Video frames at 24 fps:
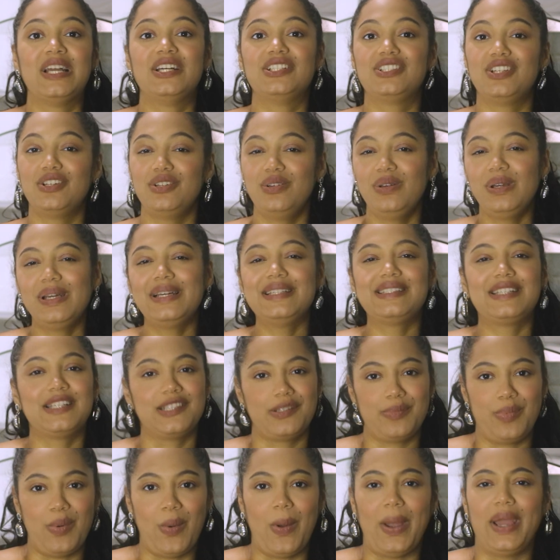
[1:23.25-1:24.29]
So you guys get
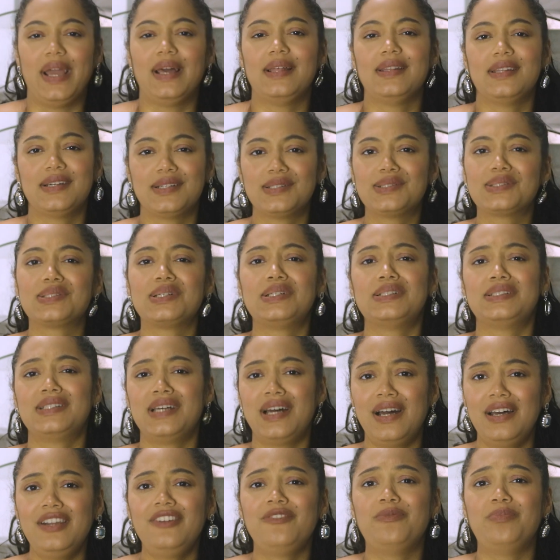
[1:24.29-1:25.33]
the point. There's a
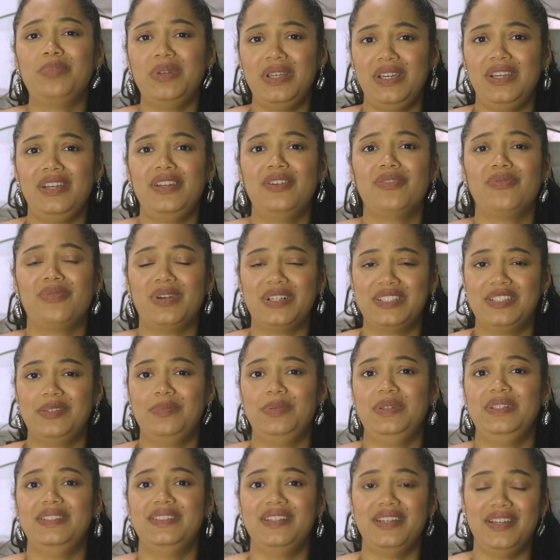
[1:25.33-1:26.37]
ton of bean
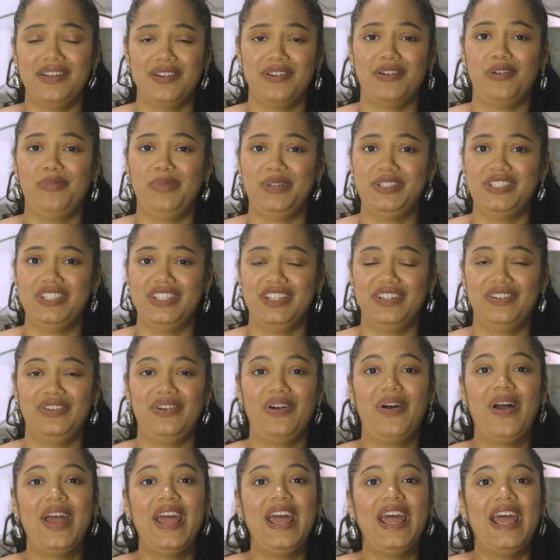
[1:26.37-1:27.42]
recipes here on my
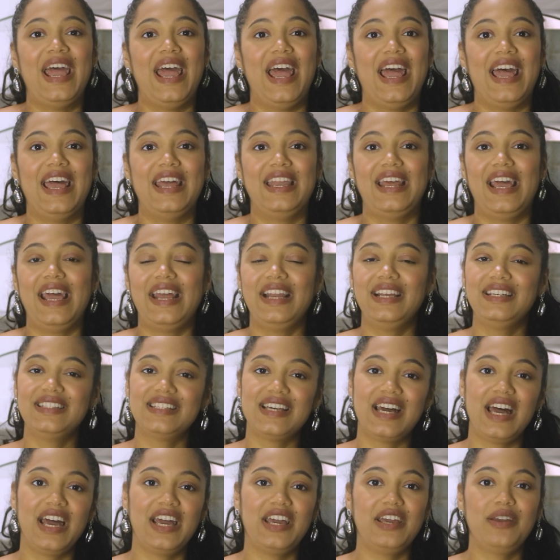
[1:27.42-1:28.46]
channel, and
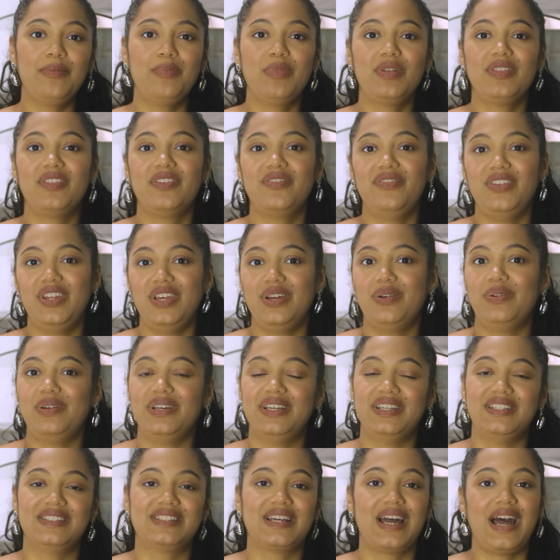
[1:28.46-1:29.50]
anytime the video
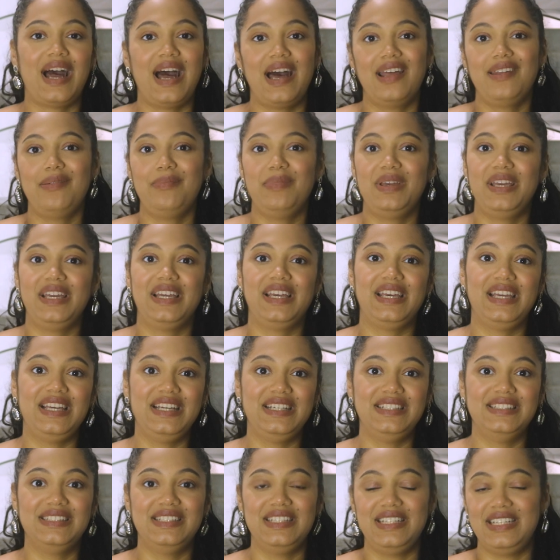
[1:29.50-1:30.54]
is how to make
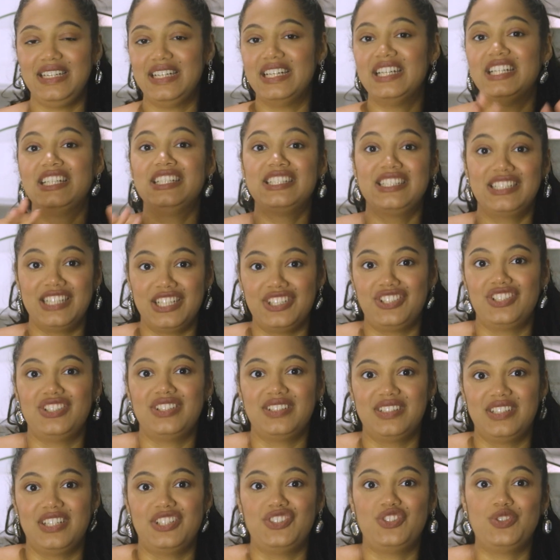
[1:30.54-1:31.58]
easy such
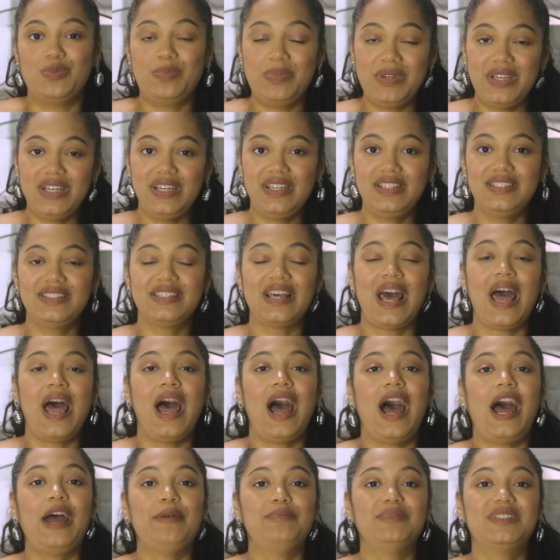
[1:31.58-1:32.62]
and such beans,
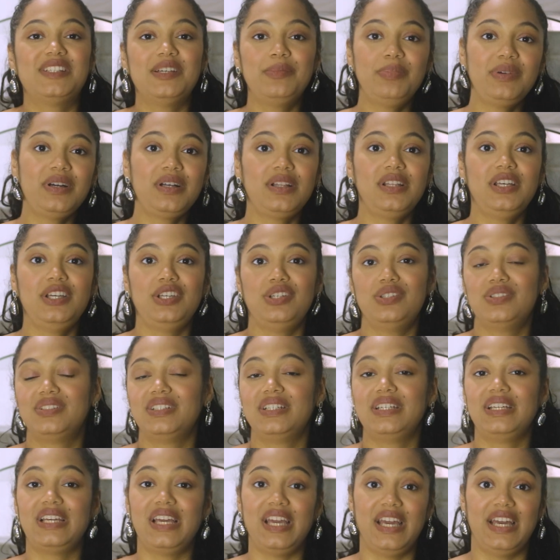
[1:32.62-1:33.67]
I'm typically
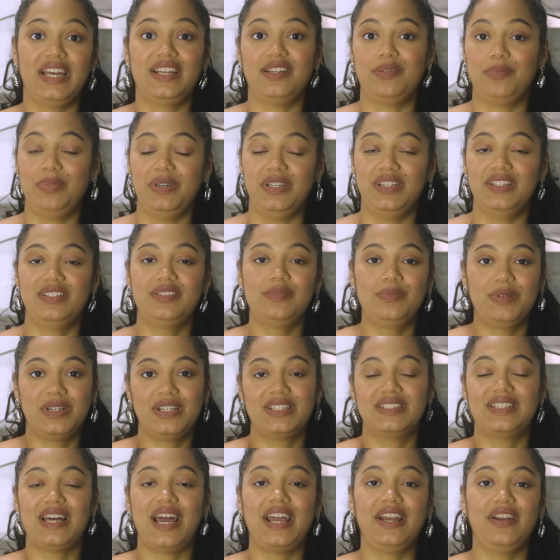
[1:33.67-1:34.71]
using canned beans
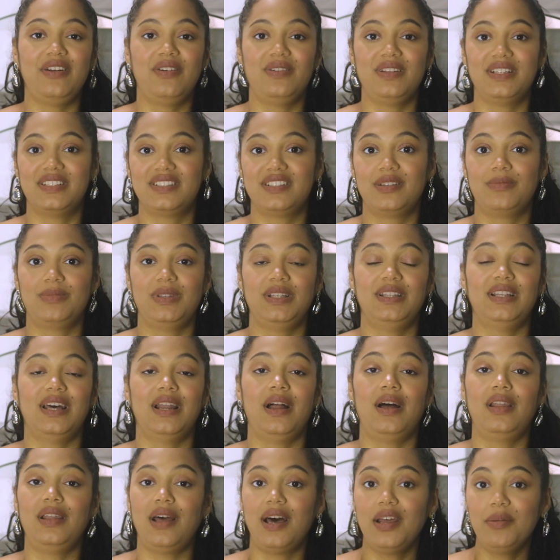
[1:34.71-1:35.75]
because I know that's something
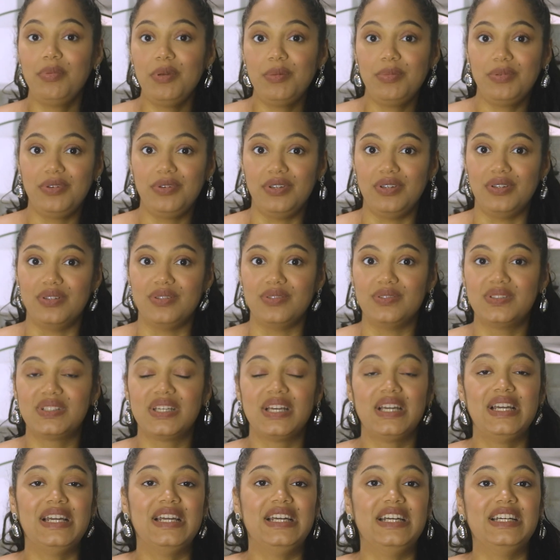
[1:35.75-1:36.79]
that a lot of people use.
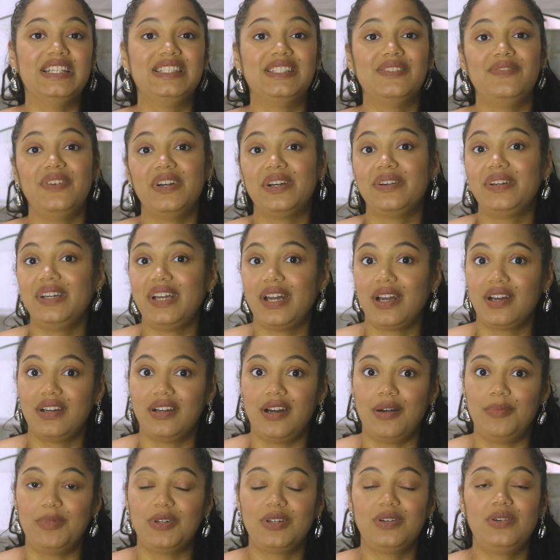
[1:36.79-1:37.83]
It's very
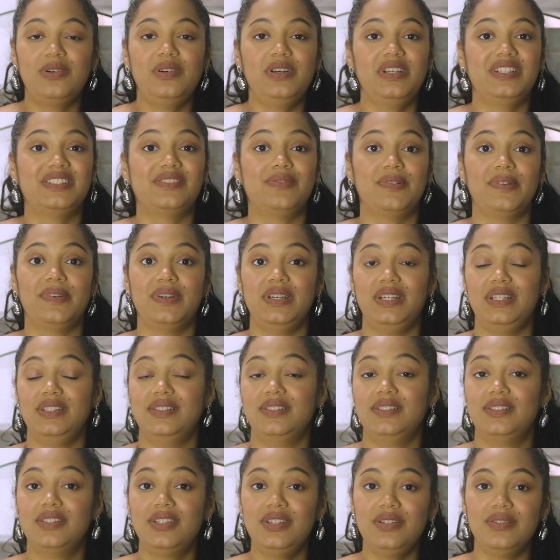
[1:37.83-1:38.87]
economical and it's very
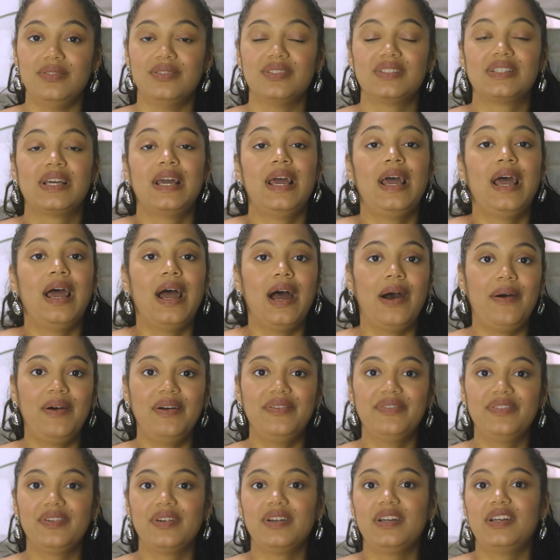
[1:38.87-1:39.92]
easy to use.
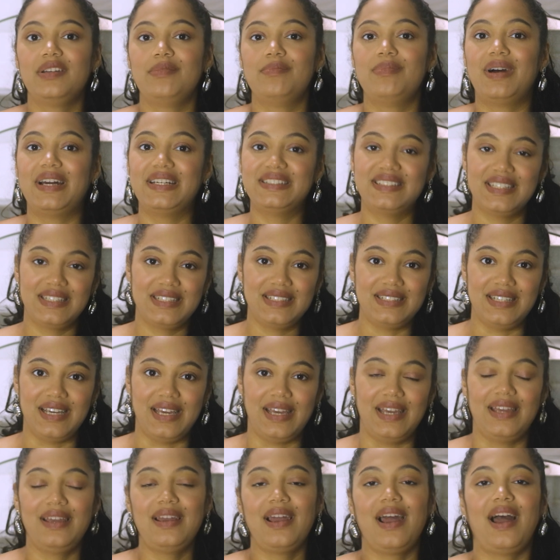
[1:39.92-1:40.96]
However, in my
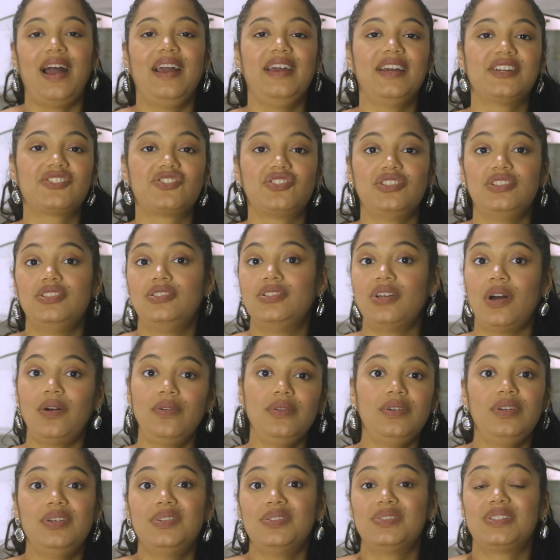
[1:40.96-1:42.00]
day-to-day, I actually
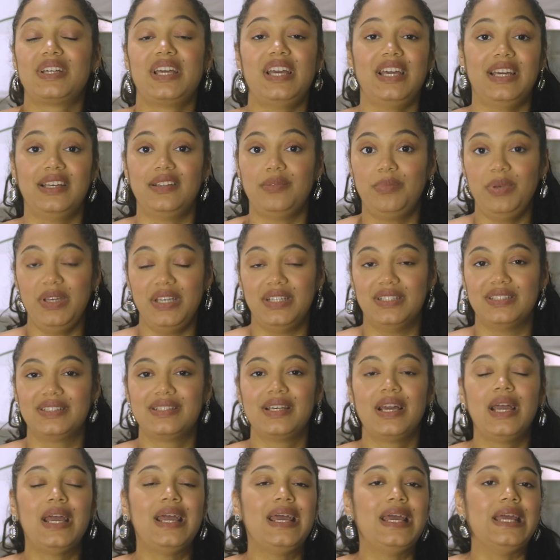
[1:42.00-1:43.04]
don't use canned beans.
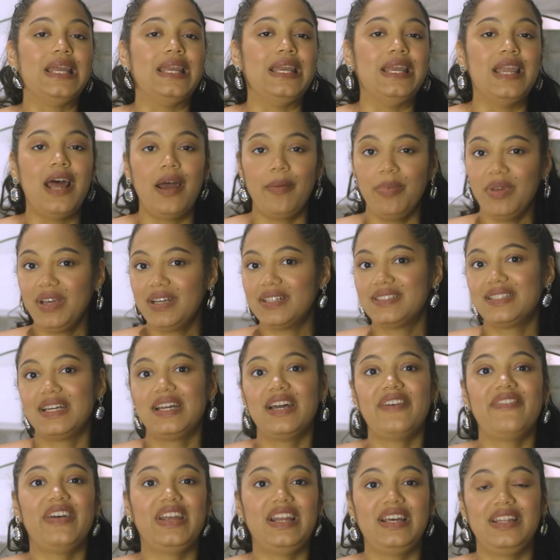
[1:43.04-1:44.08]
Not because I
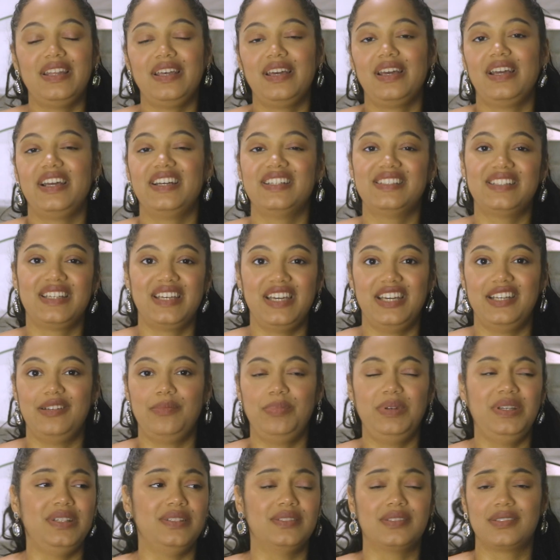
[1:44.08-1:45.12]
have anything against canned
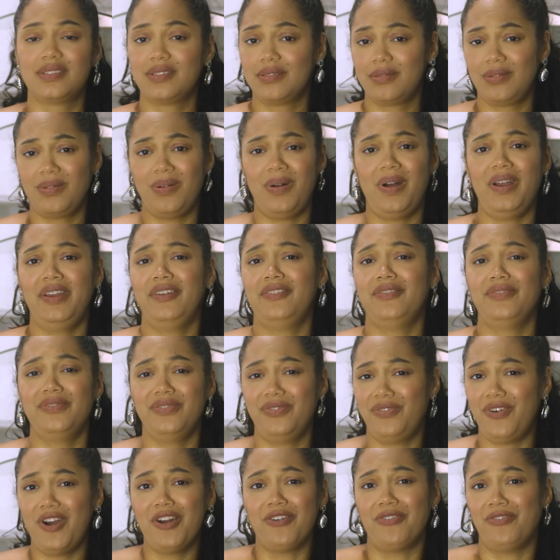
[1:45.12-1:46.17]
beans. Quite
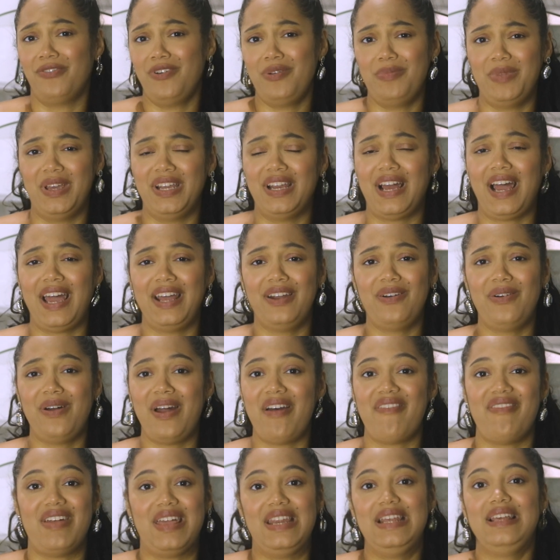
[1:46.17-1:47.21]
far from it. I don't
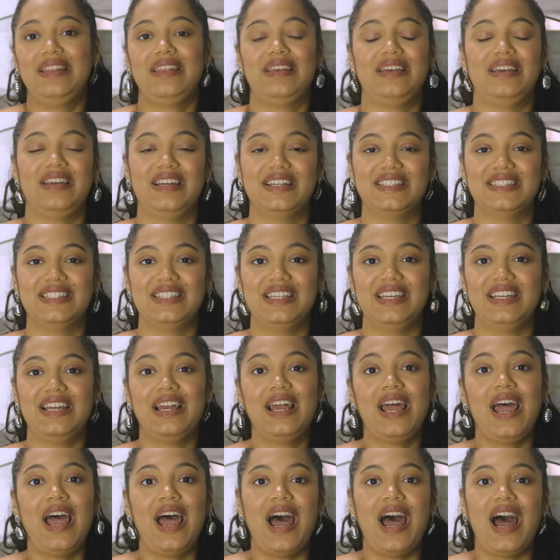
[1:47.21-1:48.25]
have anything against it.
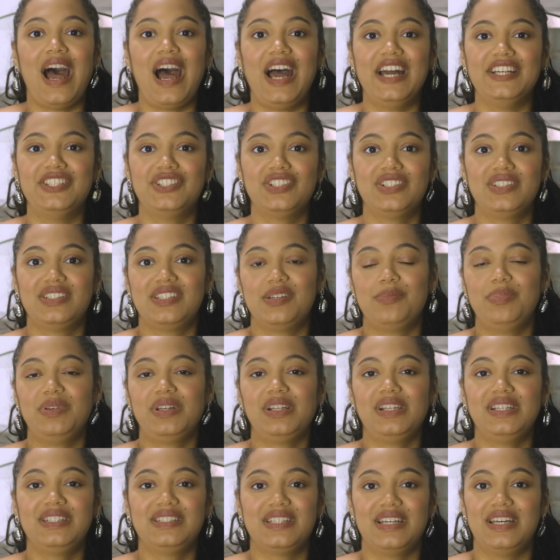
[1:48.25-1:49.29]
I just
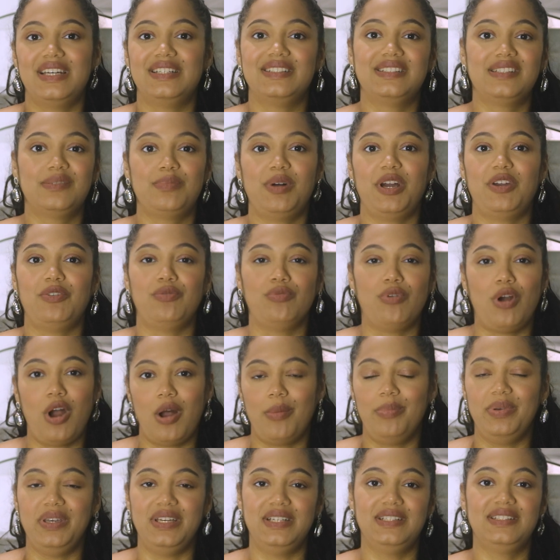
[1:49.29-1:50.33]
typically tend to buy raw
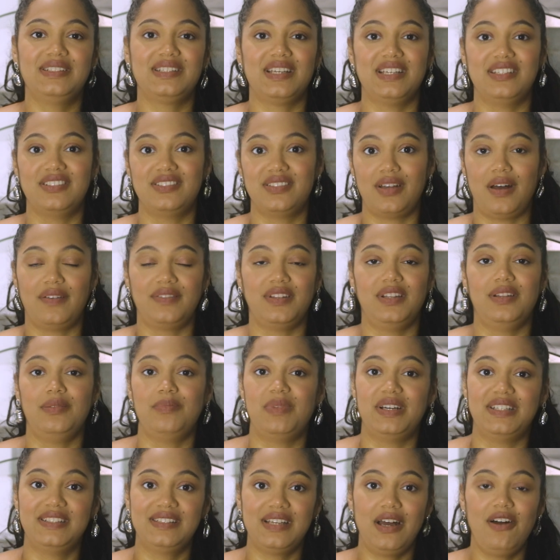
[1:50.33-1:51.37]
beans and soften them
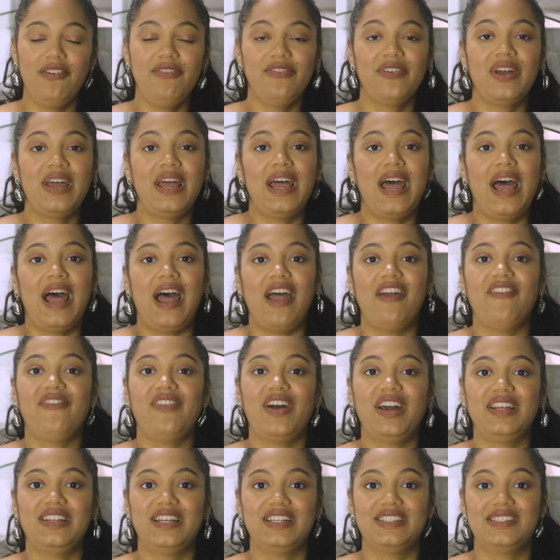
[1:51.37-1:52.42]
myself. I
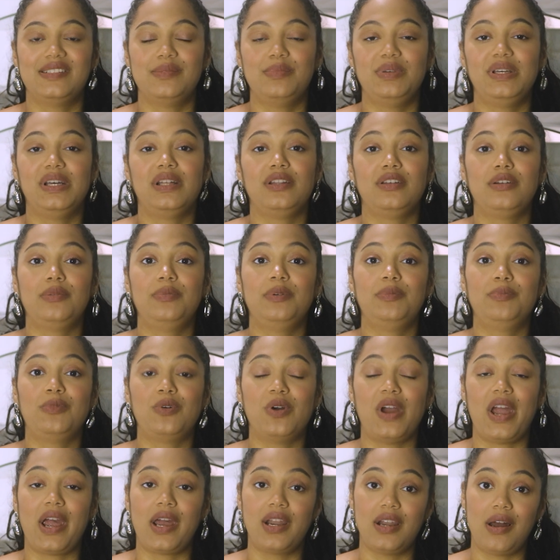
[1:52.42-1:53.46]
find that to be a little bit
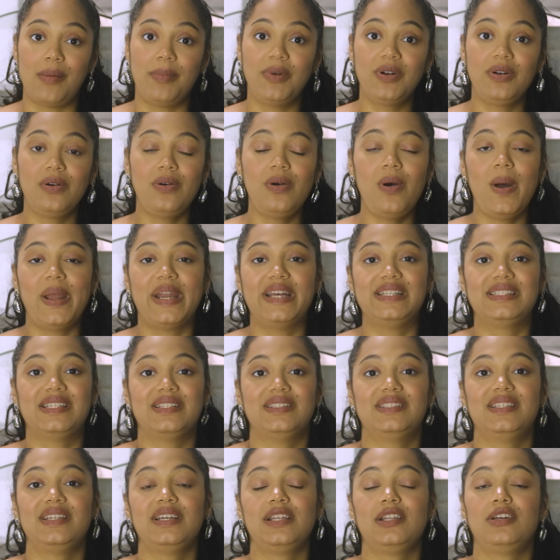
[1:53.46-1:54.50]
more economical, and I
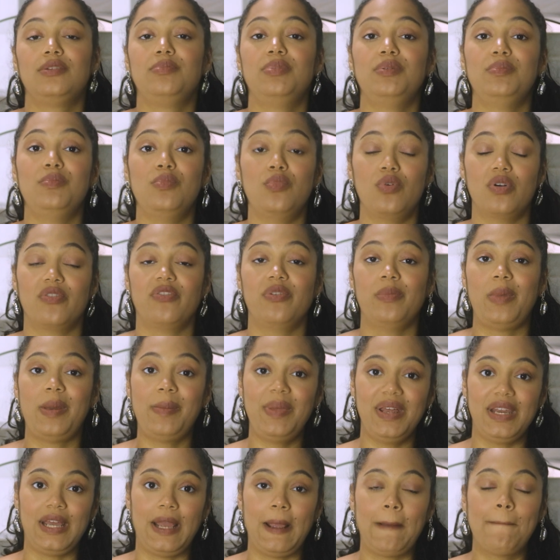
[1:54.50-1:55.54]
tend to get a little bit more for my
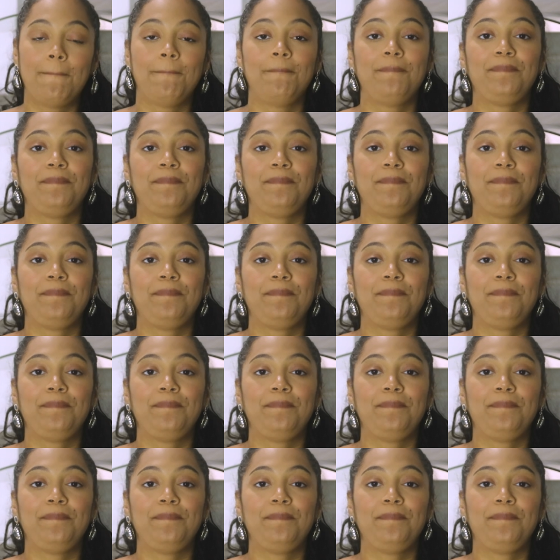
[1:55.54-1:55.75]
money.